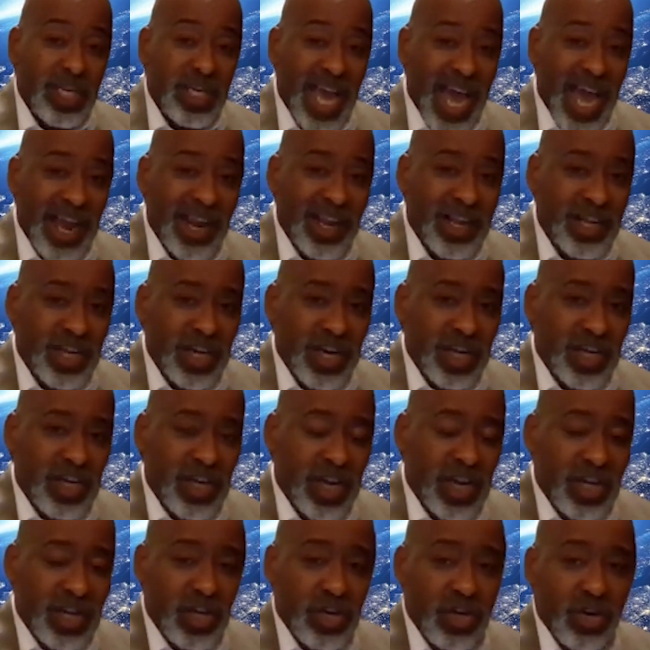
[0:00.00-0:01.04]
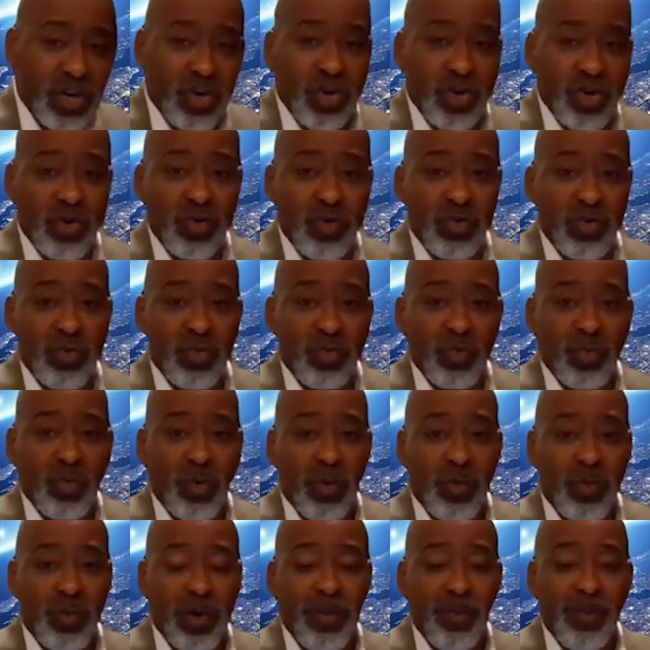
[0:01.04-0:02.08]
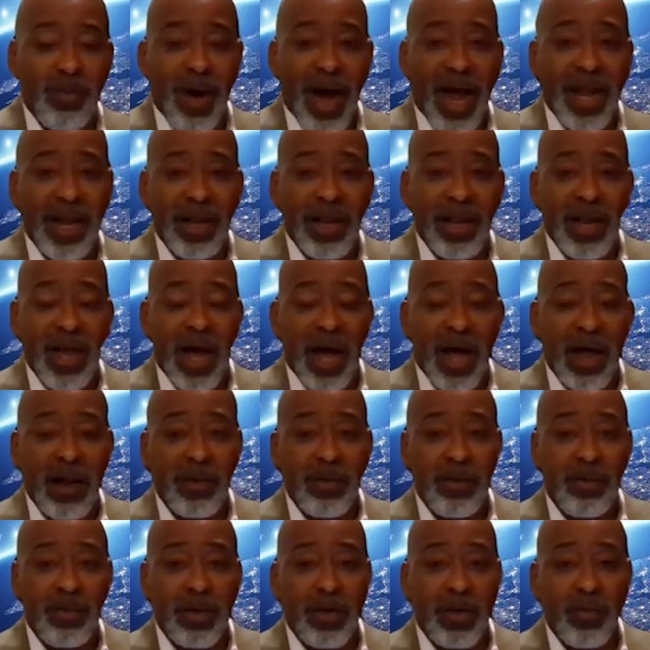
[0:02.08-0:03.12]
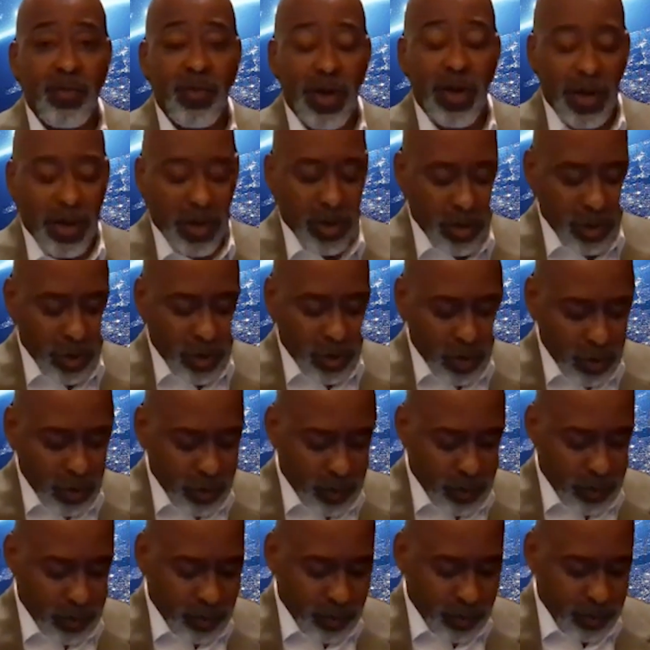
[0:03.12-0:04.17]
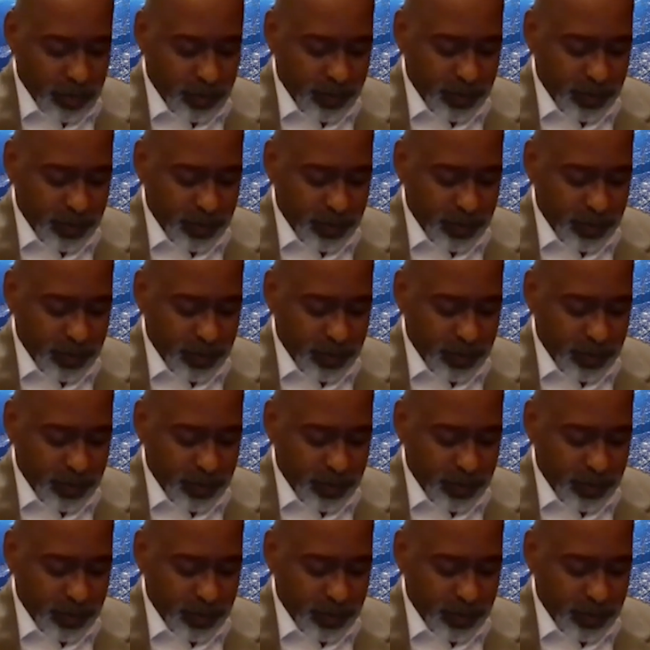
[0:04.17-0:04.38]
challenges us to do we might not be willing to do.